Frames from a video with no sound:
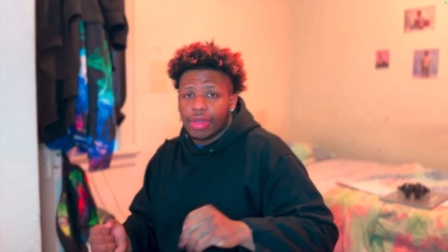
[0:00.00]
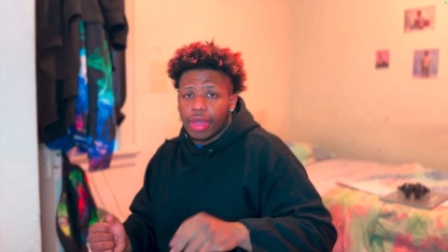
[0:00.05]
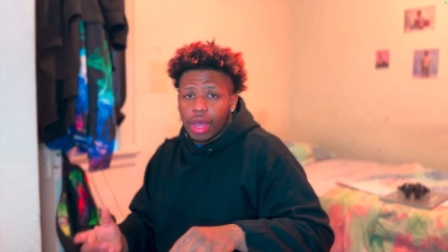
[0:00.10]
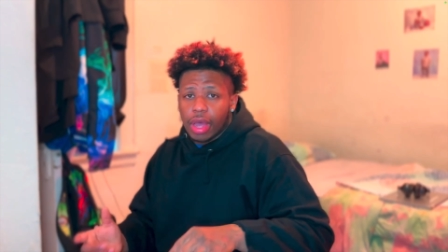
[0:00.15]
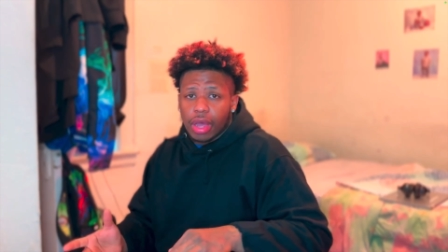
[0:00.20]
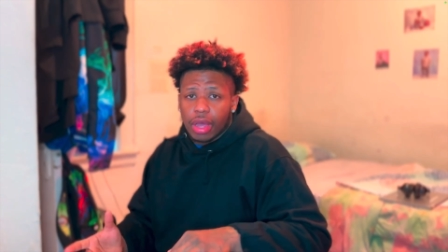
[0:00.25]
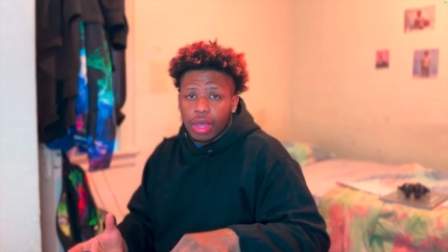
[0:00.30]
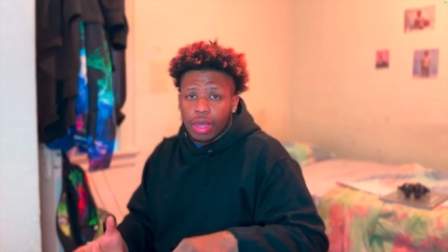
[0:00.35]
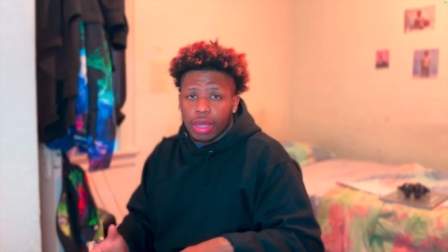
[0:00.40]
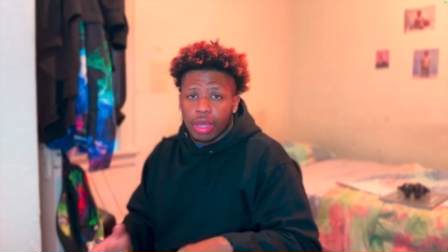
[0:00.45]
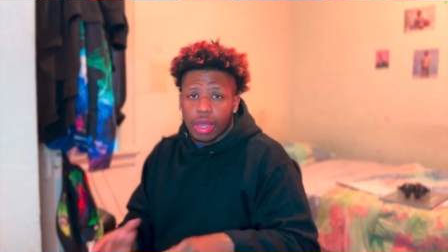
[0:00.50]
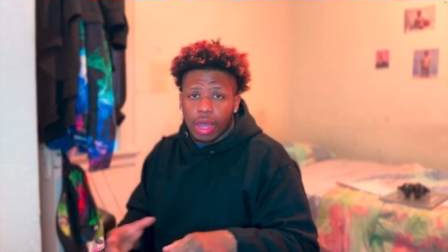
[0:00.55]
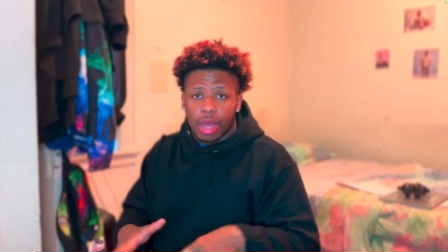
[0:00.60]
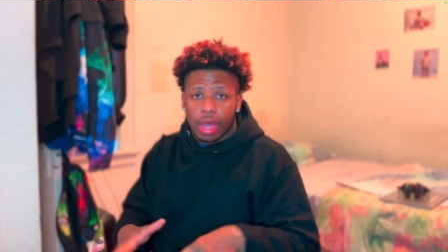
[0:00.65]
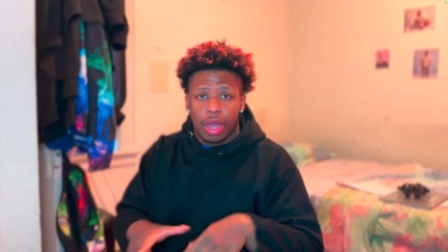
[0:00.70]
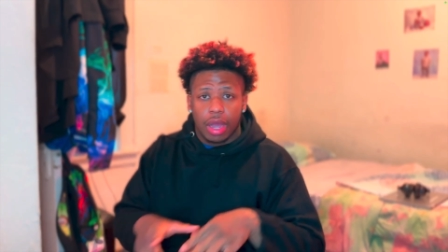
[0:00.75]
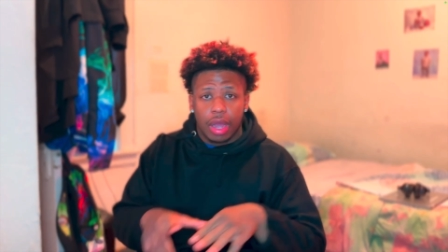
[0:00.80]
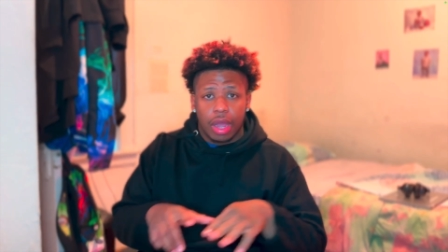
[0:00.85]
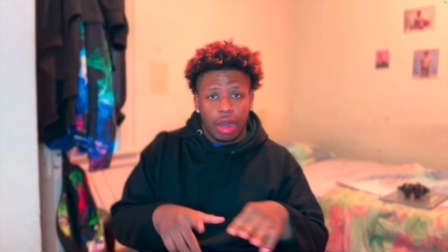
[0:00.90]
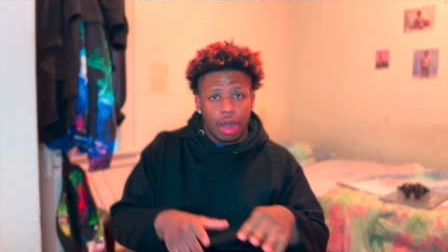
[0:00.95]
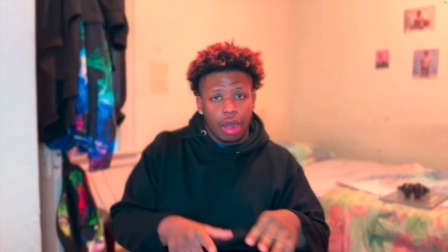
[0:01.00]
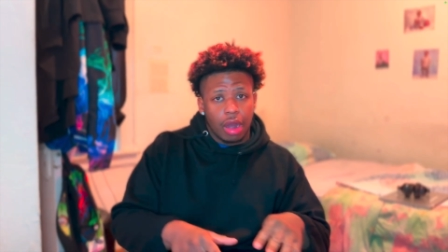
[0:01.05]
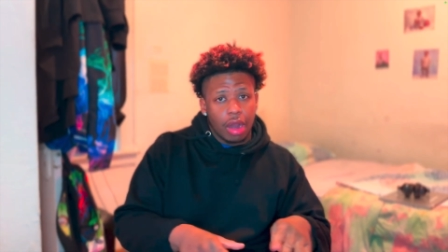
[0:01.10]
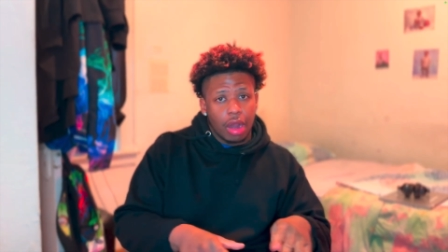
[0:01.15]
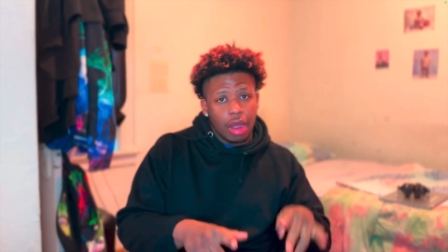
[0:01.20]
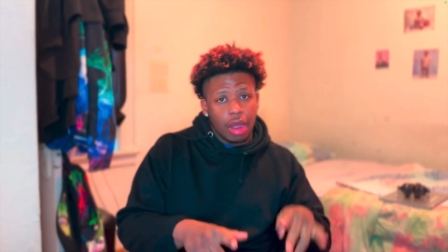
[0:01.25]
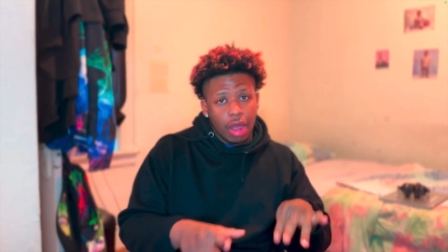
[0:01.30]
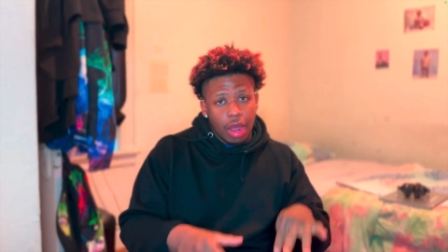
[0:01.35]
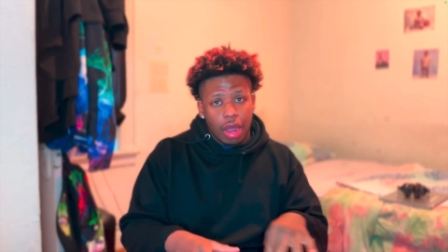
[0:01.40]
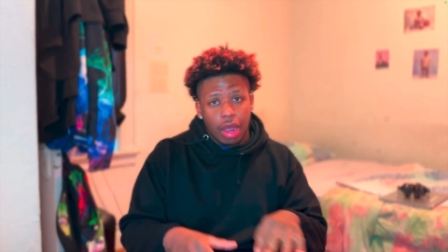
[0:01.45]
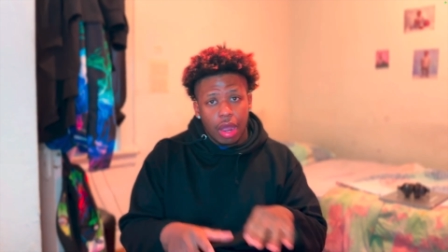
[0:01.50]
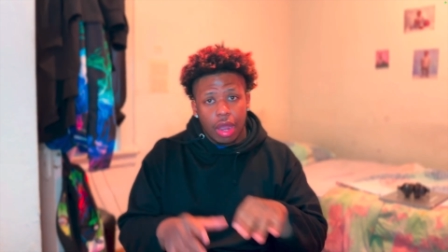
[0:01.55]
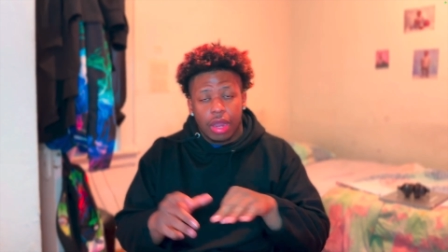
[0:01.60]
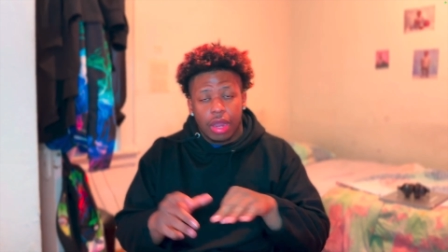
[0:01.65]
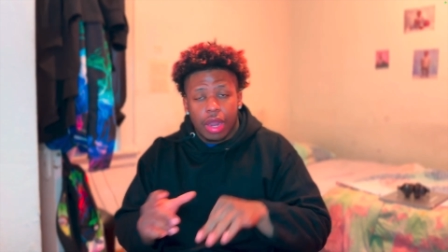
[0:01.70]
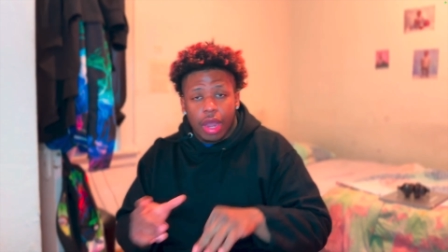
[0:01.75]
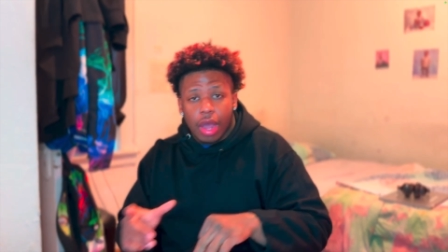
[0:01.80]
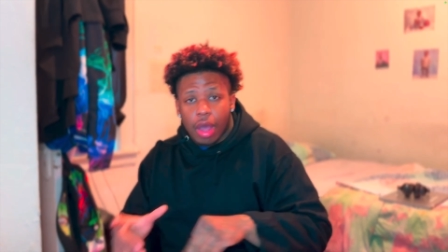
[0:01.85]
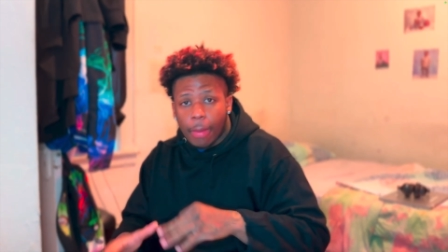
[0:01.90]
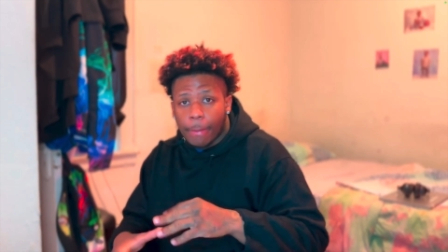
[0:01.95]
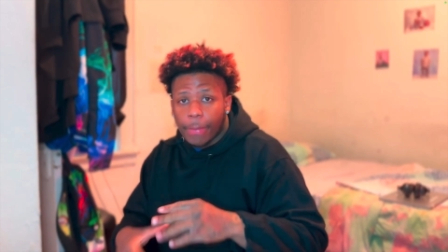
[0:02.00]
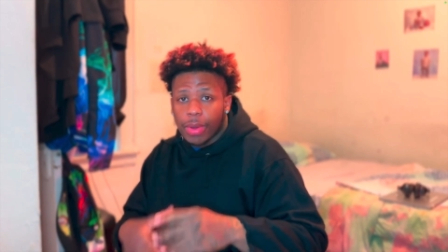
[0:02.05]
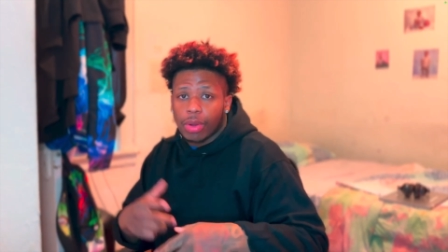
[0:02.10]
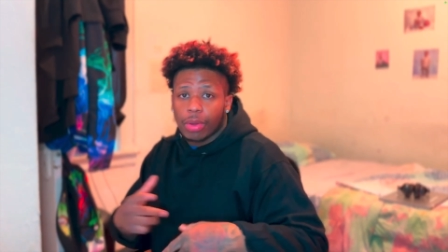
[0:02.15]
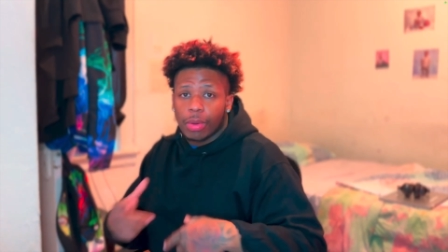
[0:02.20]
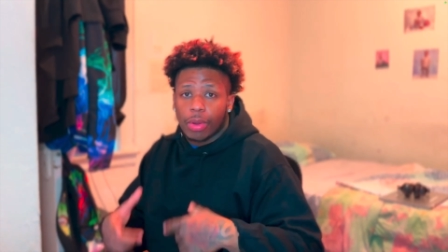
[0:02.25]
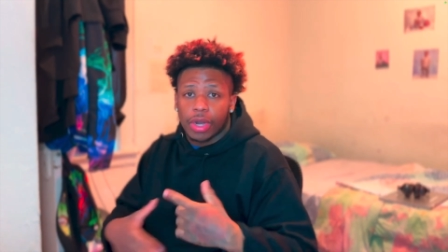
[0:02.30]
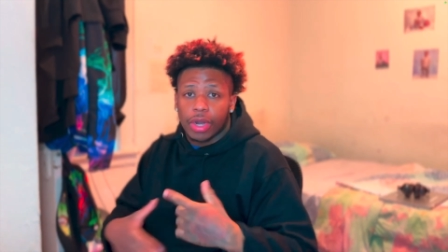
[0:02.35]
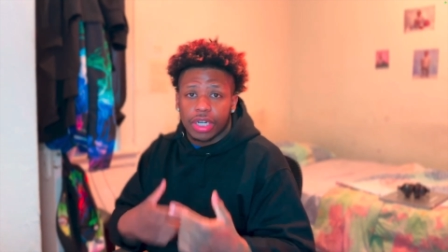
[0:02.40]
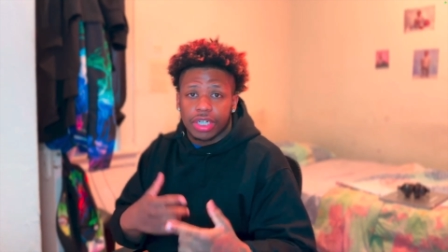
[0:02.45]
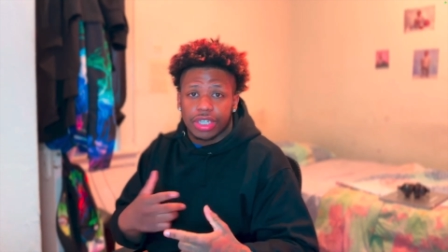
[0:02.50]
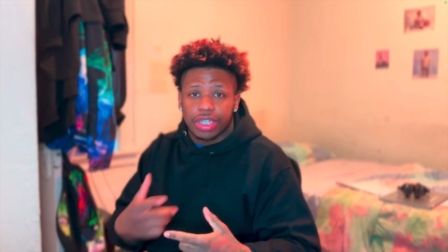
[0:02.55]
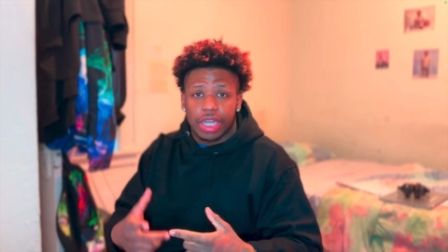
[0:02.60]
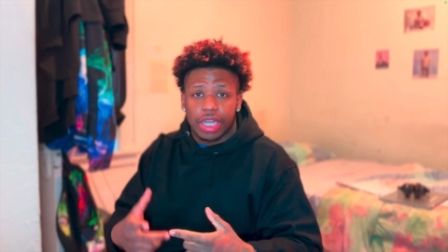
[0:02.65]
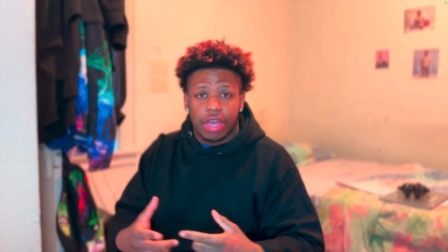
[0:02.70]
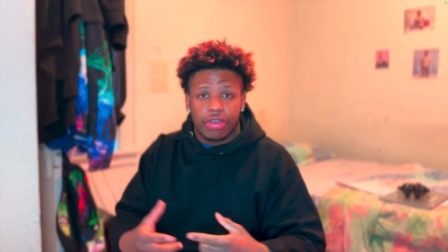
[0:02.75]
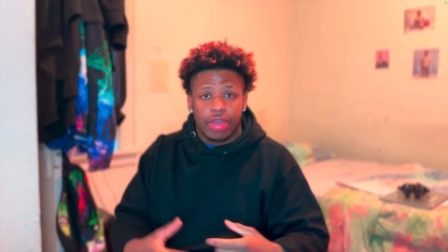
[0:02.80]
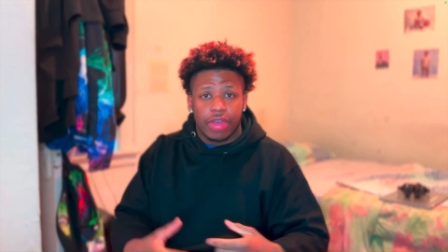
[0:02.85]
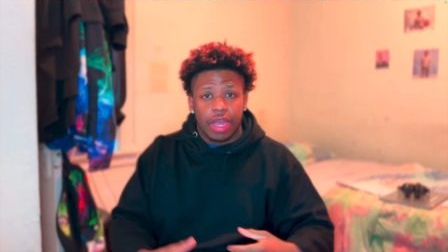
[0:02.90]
Uh, uh, uh, uh, uh, put it on the shelf.